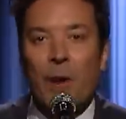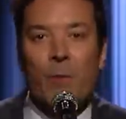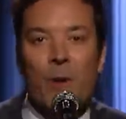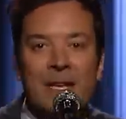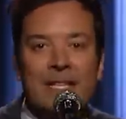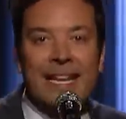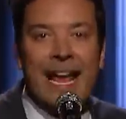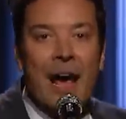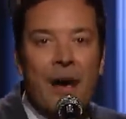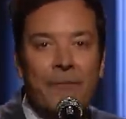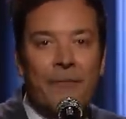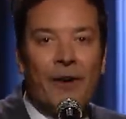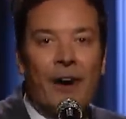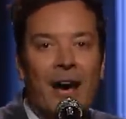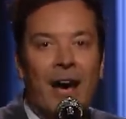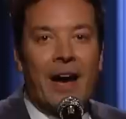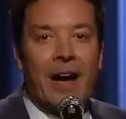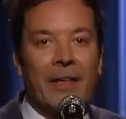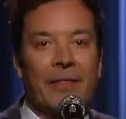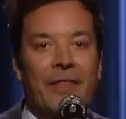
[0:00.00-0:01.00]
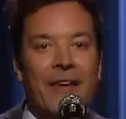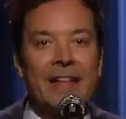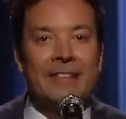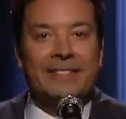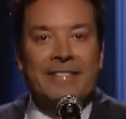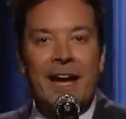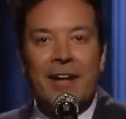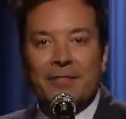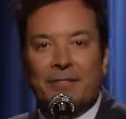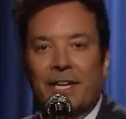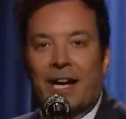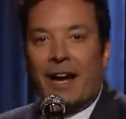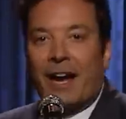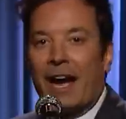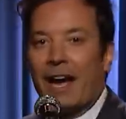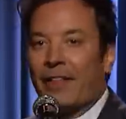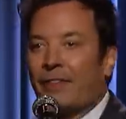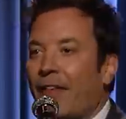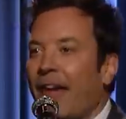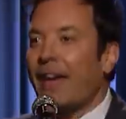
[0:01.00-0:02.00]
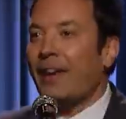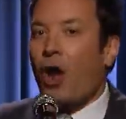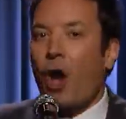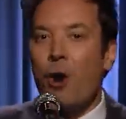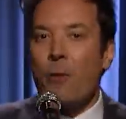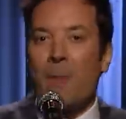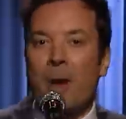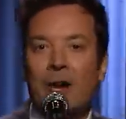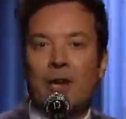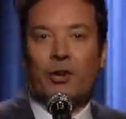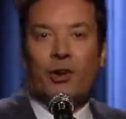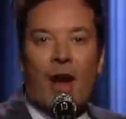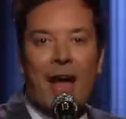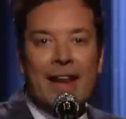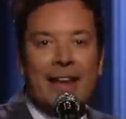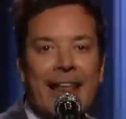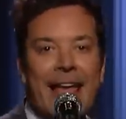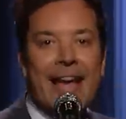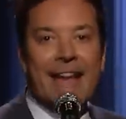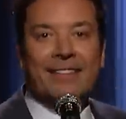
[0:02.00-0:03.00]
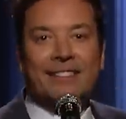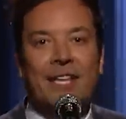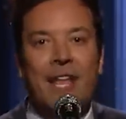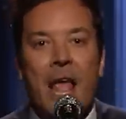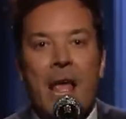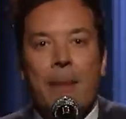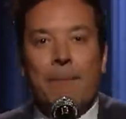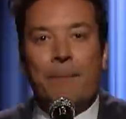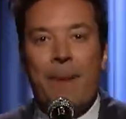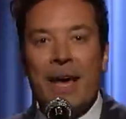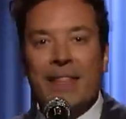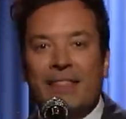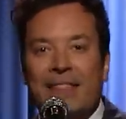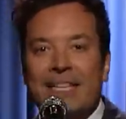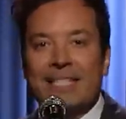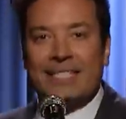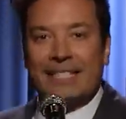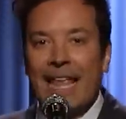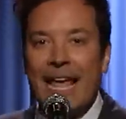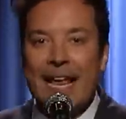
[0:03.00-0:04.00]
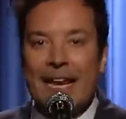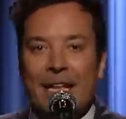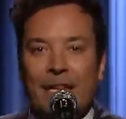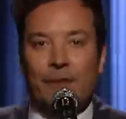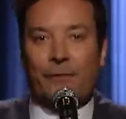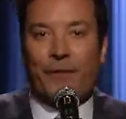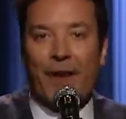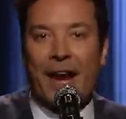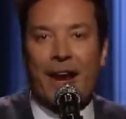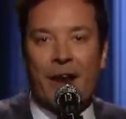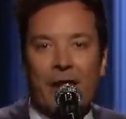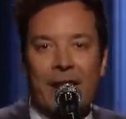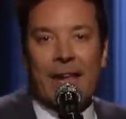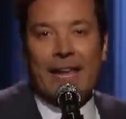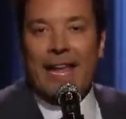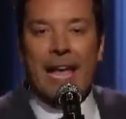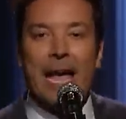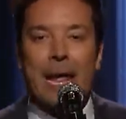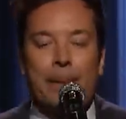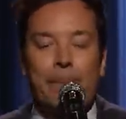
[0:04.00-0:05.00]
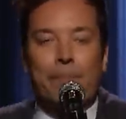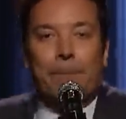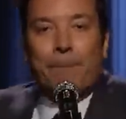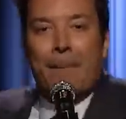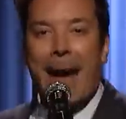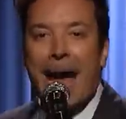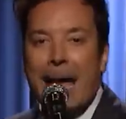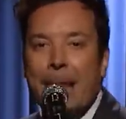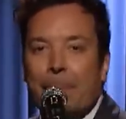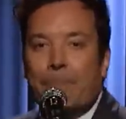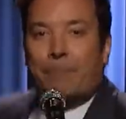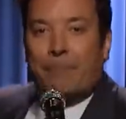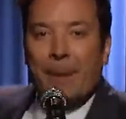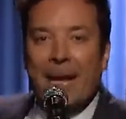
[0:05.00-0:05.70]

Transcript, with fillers: was Alpha, then Delta, then Omicron next, but this latest variant might